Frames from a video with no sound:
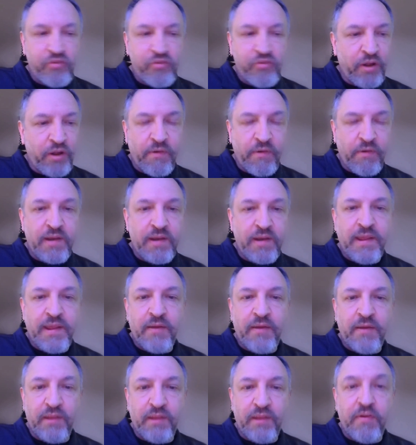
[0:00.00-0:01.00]
shut it right
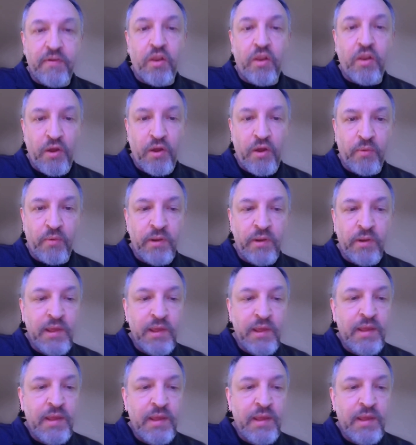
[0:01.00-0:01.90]
down, leave it alone.